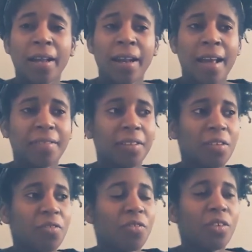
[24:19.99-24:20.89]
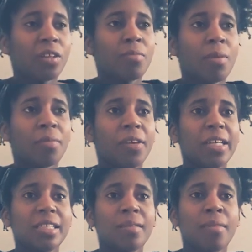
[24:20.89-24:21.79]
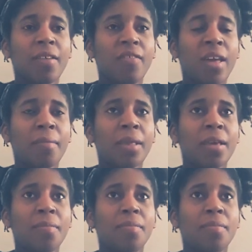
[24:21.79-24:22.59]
and I have to look for the memories in my family.